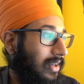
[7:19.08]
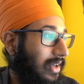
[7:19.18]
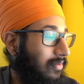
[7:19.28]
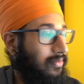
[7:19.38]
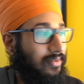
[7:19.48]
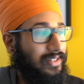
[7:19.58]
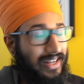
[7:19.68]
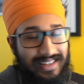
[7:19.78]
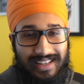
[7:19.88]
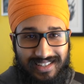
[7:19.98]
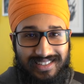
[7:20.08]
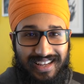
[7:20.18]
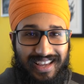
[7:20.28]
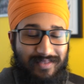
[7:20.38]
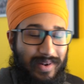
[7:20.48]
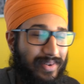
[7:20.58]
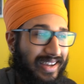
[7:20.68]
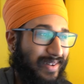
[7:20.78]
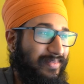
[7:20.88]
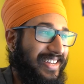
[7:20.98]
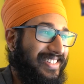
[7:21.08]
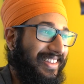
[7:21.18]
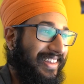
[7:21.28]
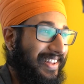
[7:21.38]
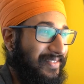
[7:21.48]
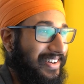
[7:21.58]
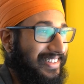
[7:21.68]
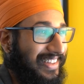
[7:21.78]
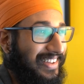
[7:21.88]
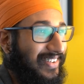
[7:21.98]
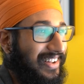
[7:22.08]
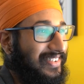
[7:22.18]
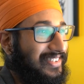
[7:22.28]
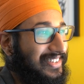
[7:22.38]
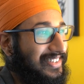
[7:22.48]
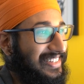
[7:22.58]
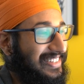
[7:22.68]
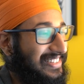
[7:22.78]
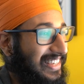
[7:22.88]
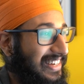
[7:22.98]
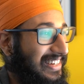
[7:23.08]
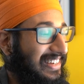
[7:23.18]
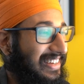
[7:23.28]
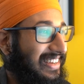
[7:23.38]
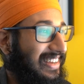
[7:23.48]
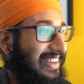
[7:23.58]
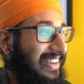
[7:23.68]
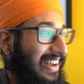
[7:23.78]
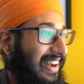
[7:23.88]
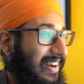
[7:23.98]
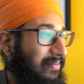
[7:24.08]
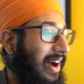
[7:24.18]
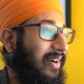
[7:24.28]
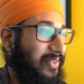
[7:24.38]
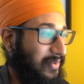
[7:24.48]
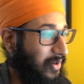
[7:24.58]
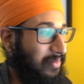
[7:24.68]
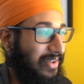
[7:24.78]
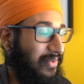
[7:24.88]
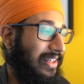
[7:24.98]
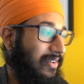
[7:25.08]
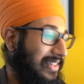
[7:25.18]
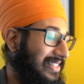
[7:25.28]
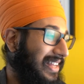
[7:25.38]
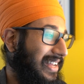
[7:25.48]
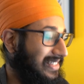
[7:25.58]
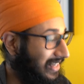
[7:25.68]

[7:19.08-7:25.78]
if sadly that does take up my backup day, so then if anything what I'll do is after filming, if any of these days